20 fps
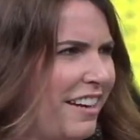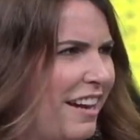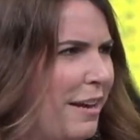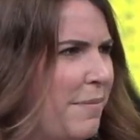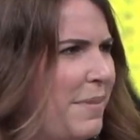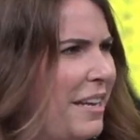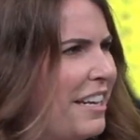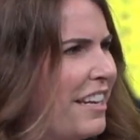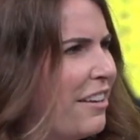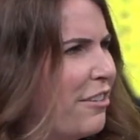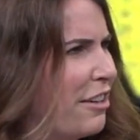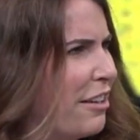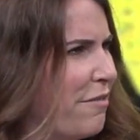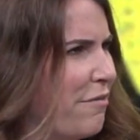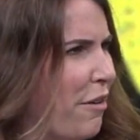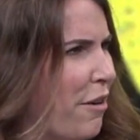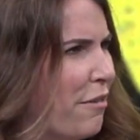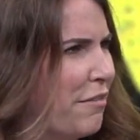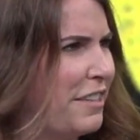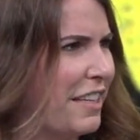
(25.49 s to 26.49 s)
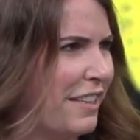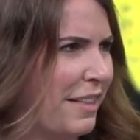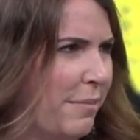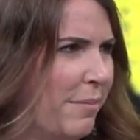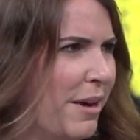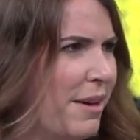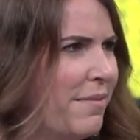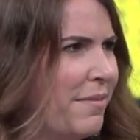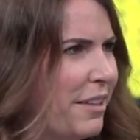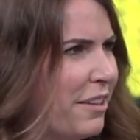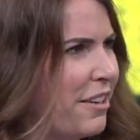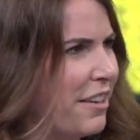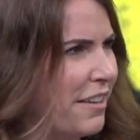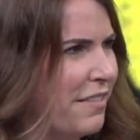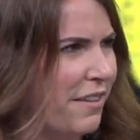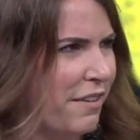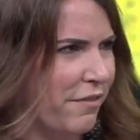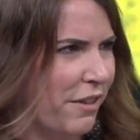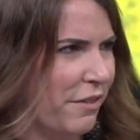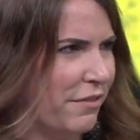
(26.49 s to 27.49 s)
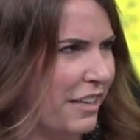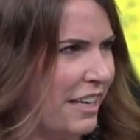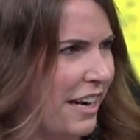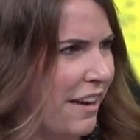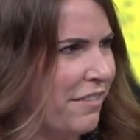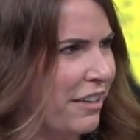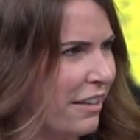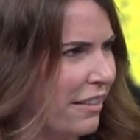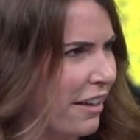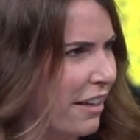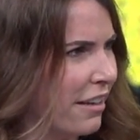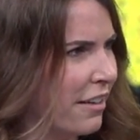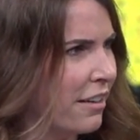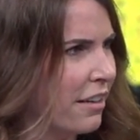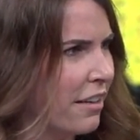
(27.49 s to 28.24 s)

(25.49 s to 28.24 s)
I mean they're involved yeah, in the bomb they're kind of involved in everything. It's